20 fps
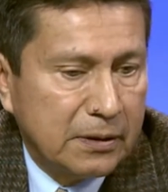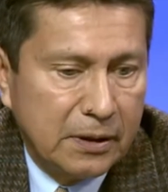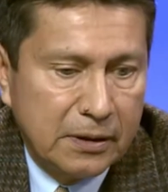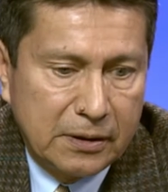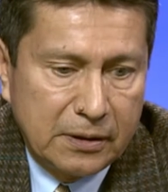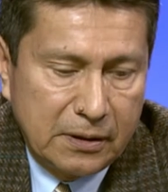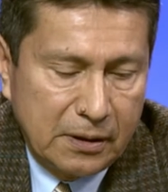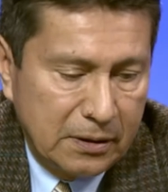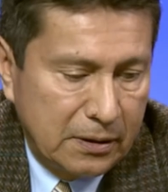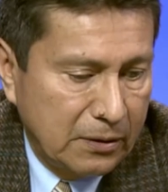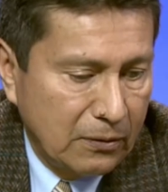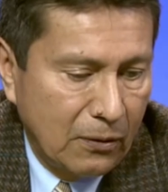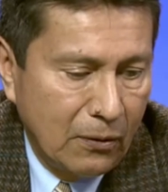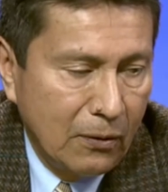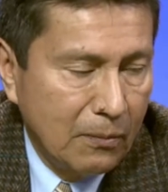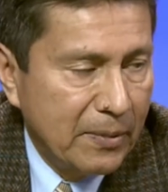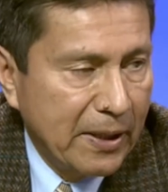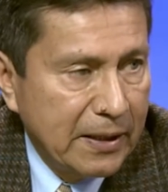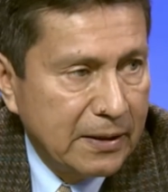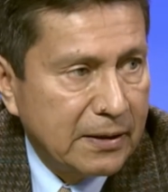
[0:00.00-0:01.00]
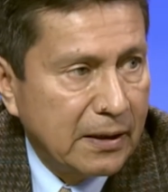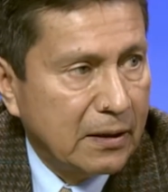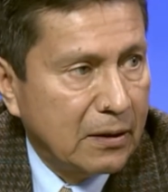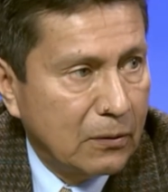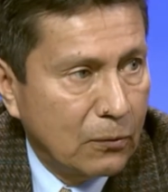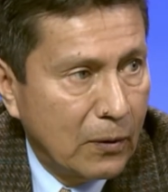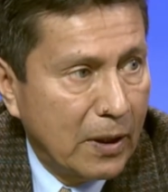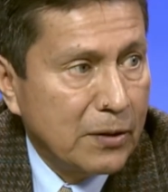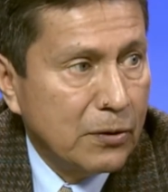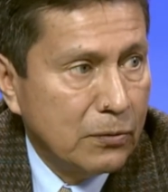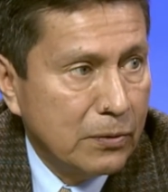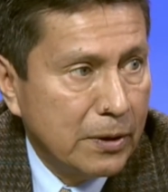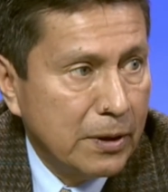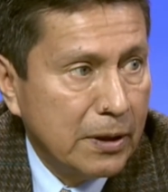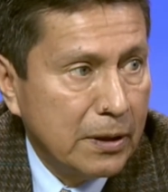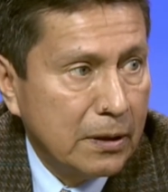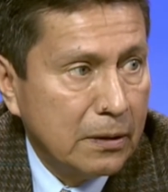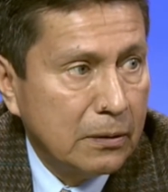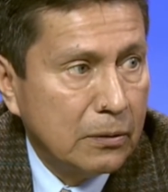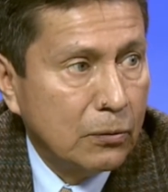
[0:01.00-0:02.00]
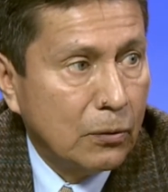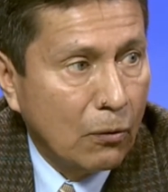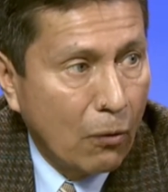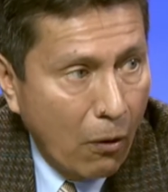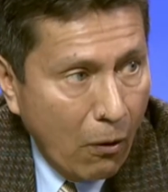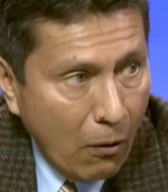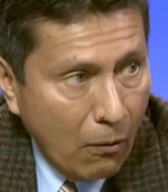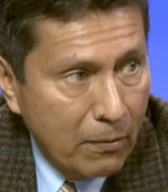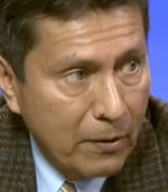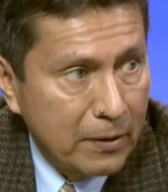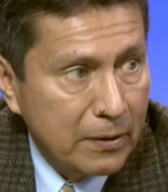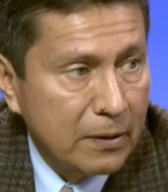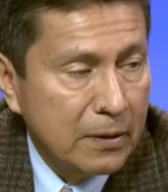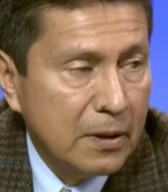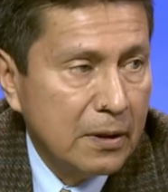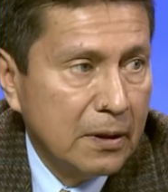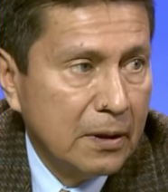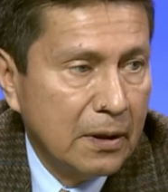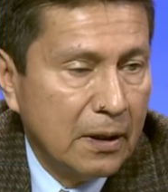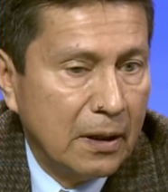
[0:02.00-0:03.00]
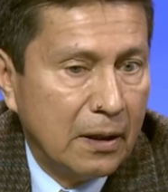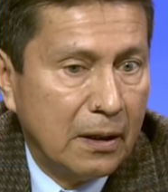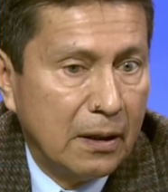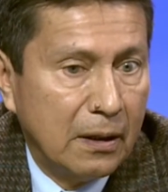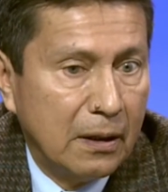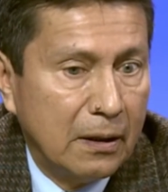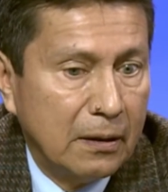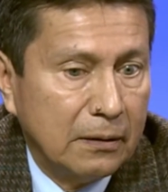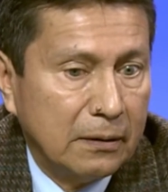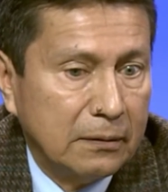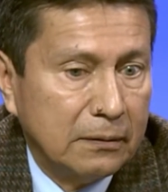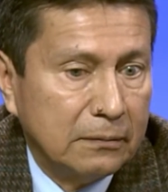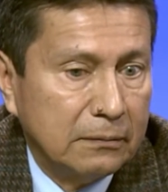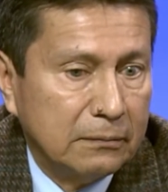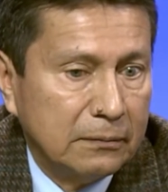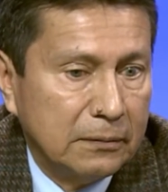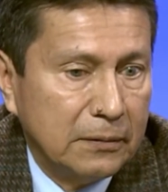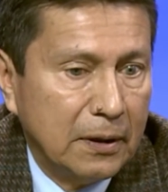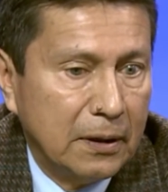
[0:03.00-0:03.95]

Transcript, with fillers: it's, it's, all based on what you need to cover, um,